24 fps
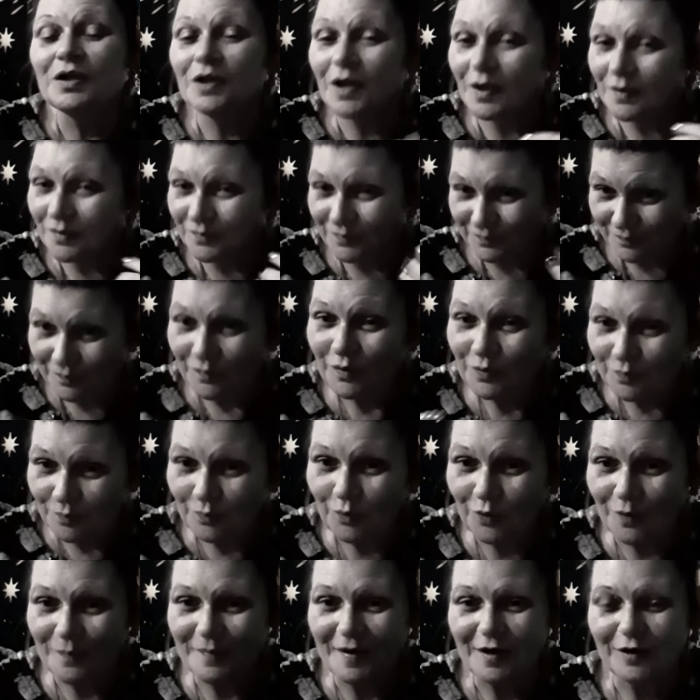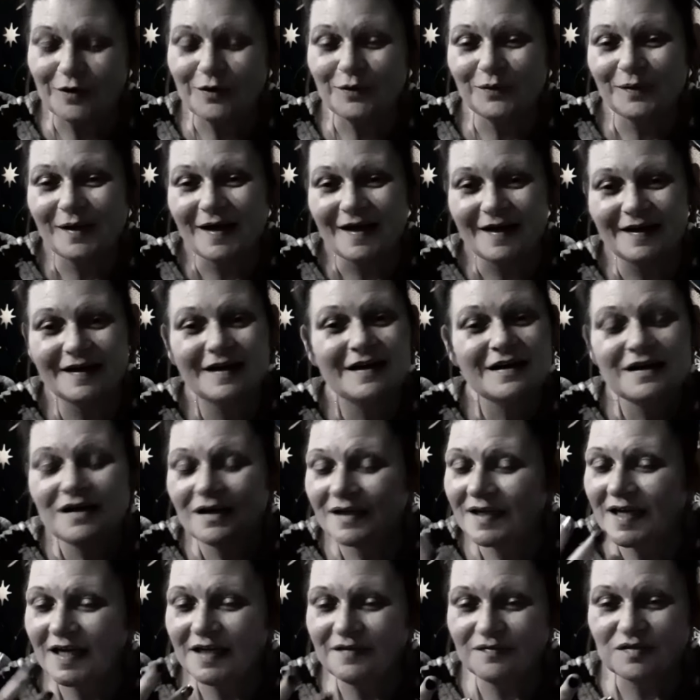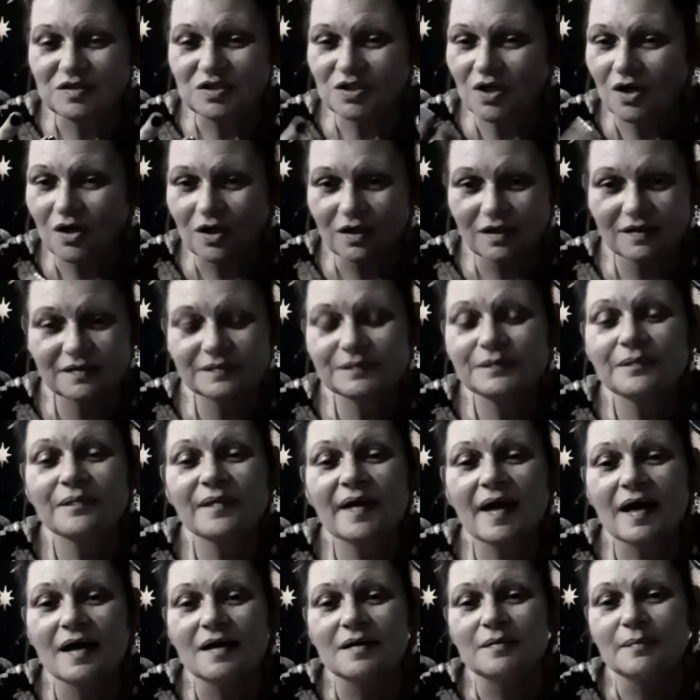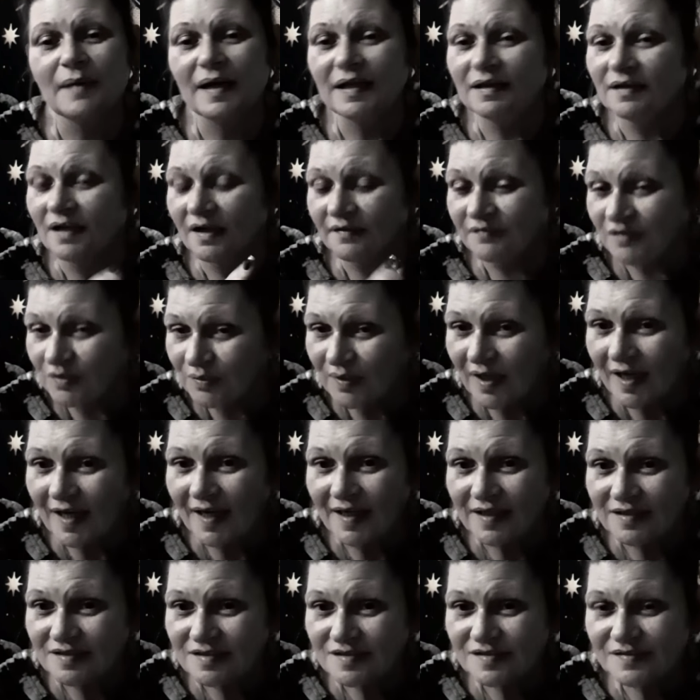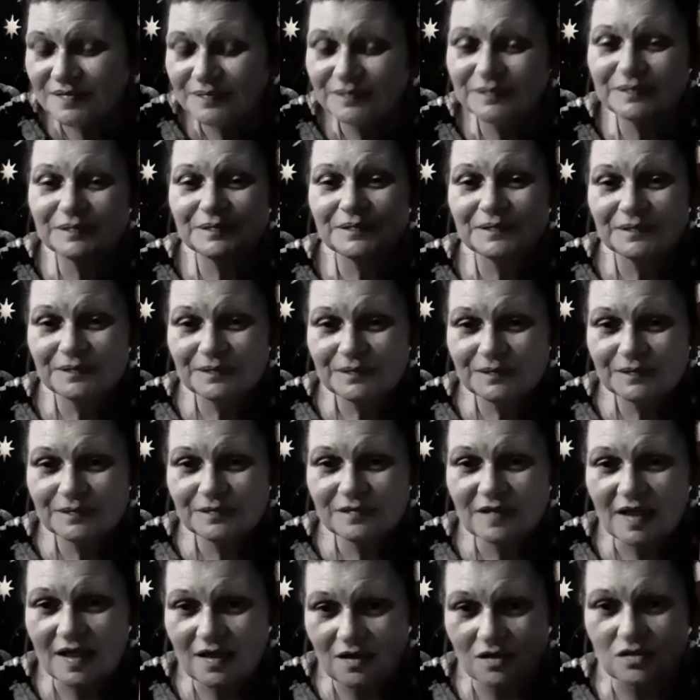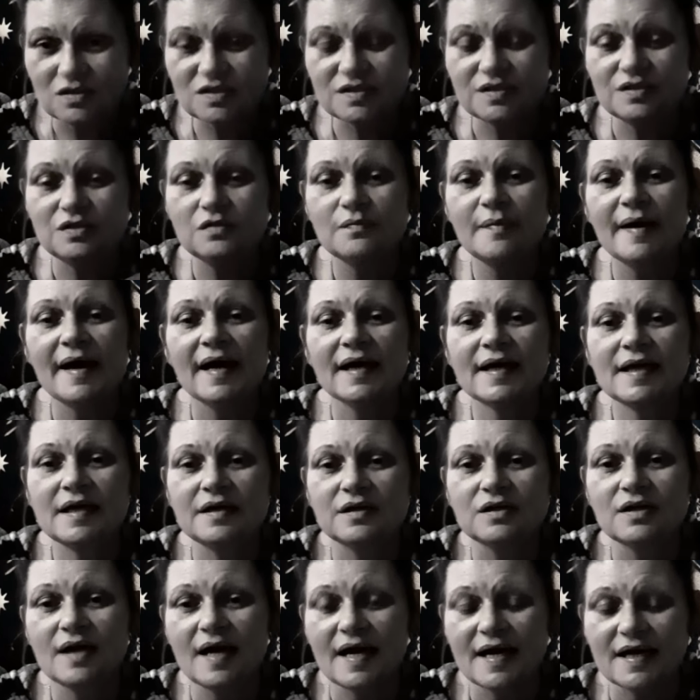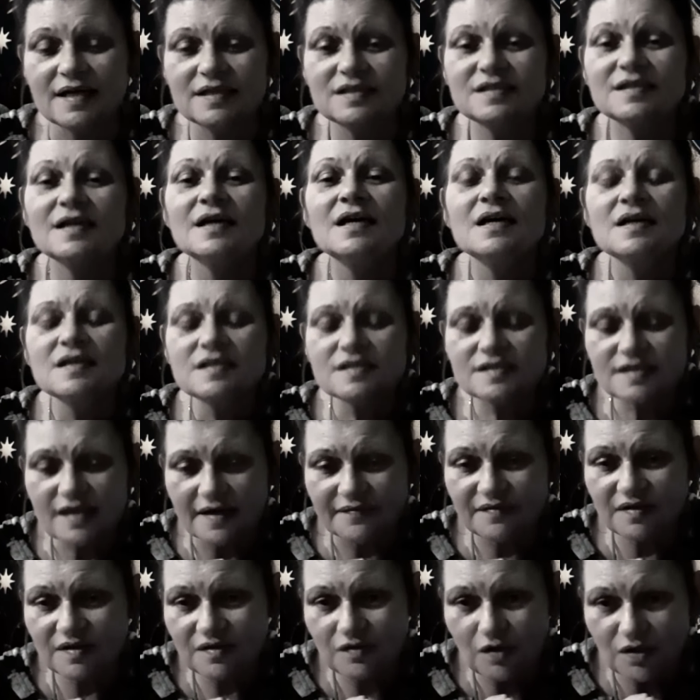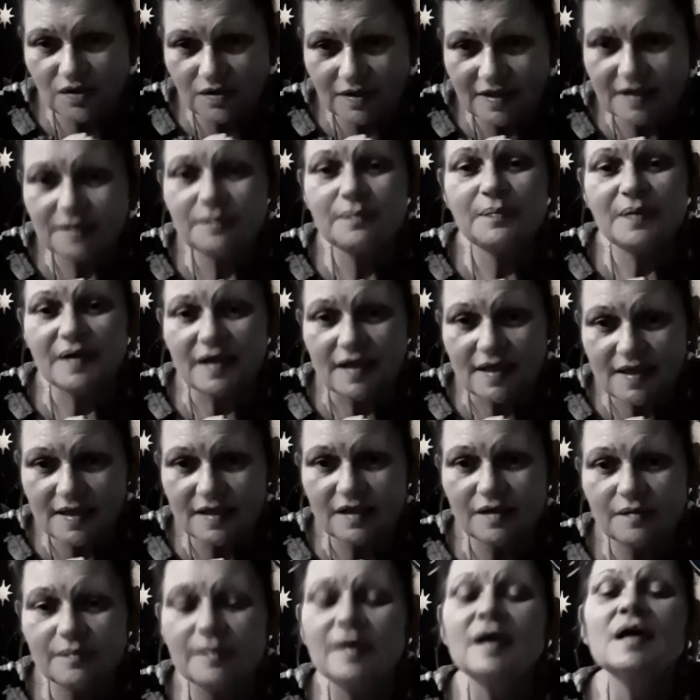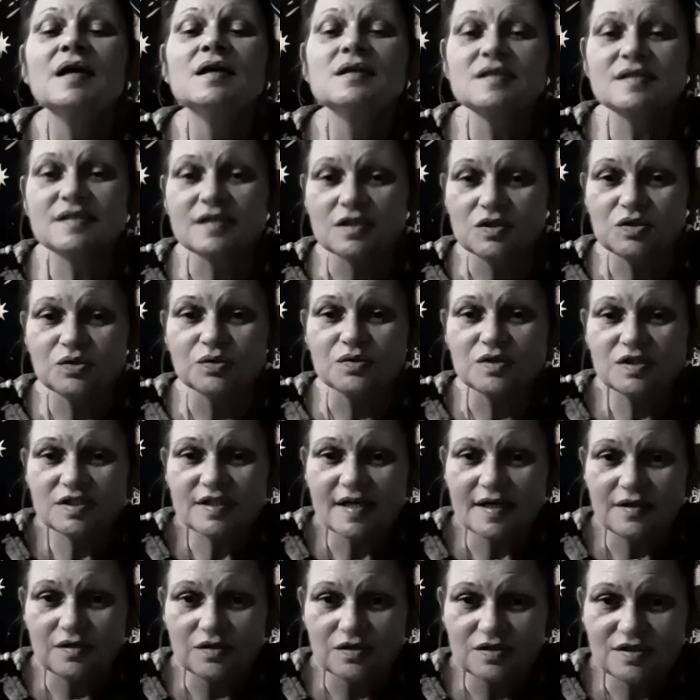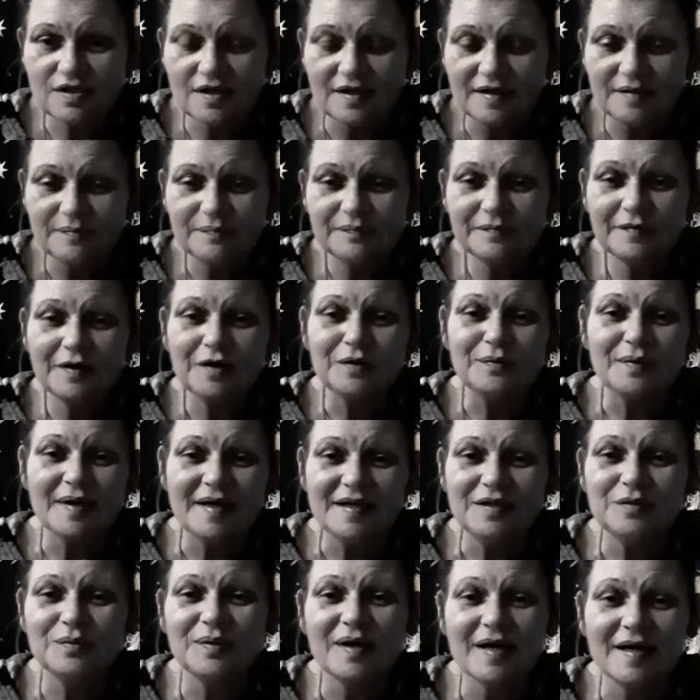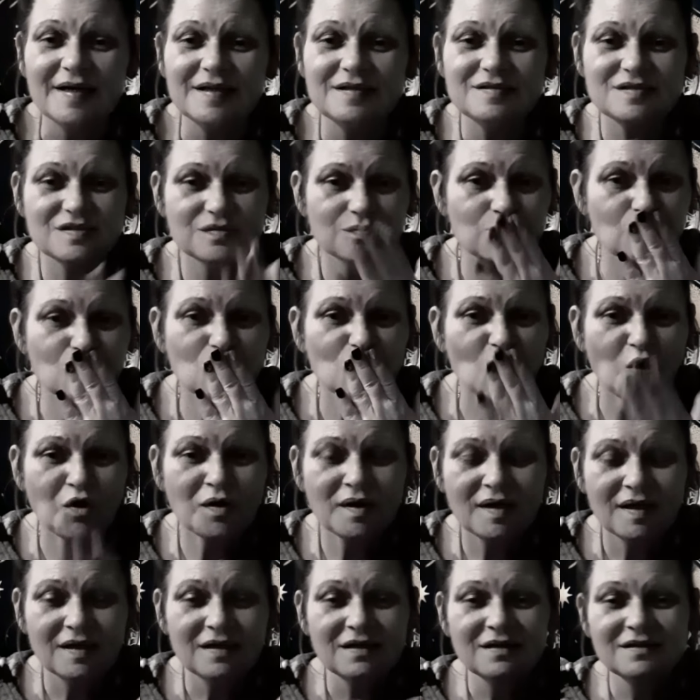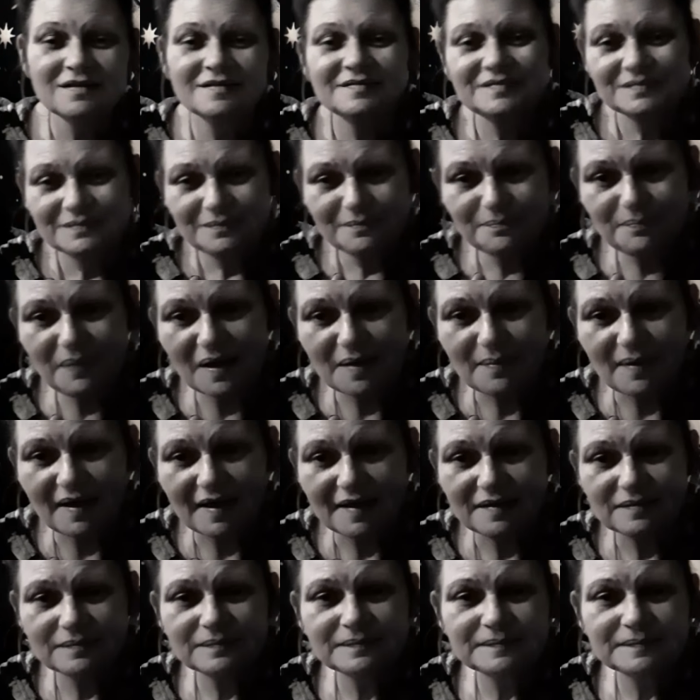a lot more better, okay? Can't even talk. Um, I love you guys, and I'll see you back here at 7.30 p.m. Central Standard Time. All right, you guys. Bye-bye.